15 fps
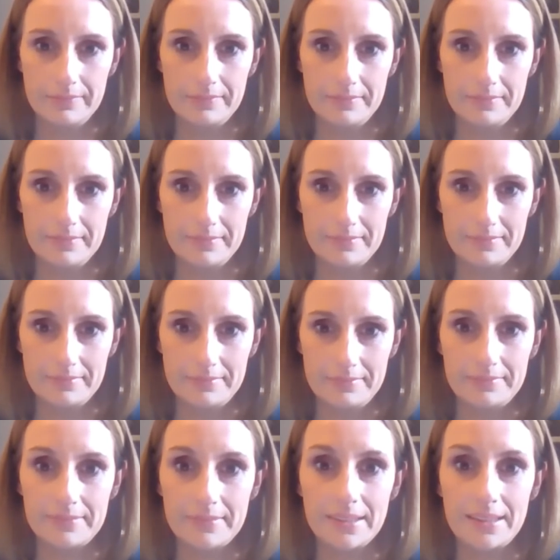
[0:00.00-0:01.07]

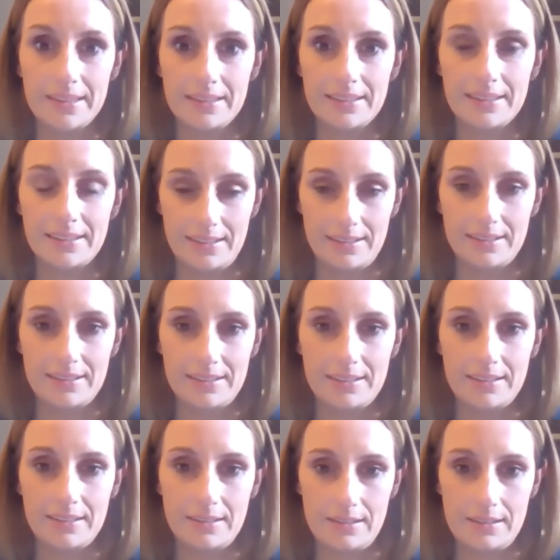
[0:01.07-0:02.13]

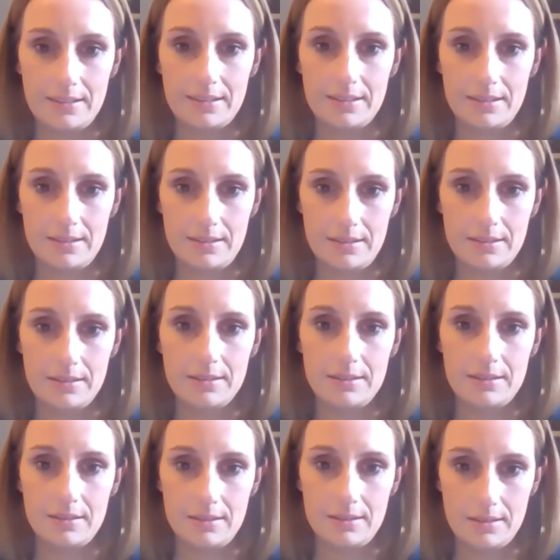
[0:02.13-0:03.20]

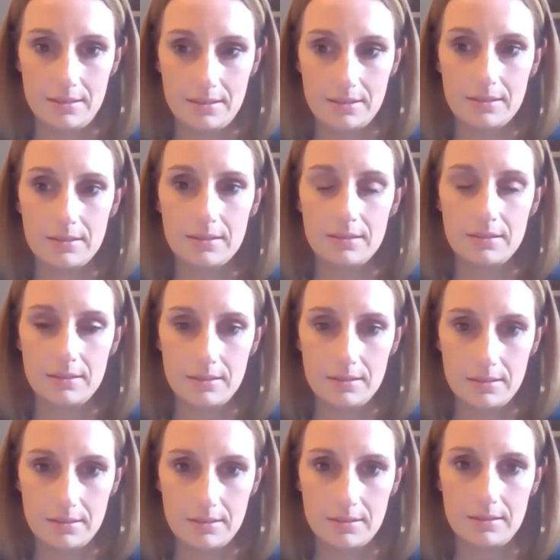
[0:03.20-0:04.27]

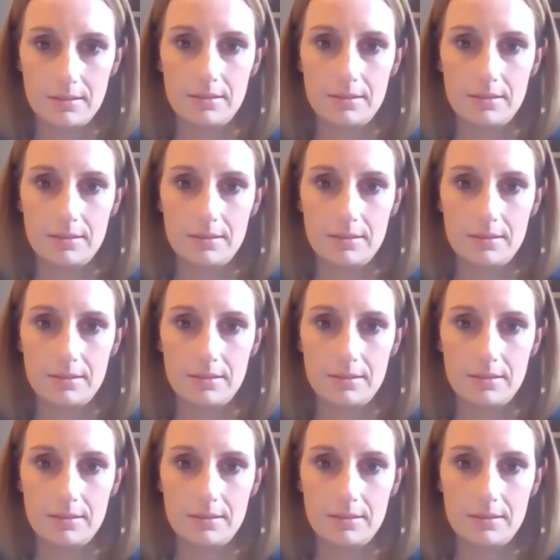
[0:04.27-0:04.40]
This person isn't speaking.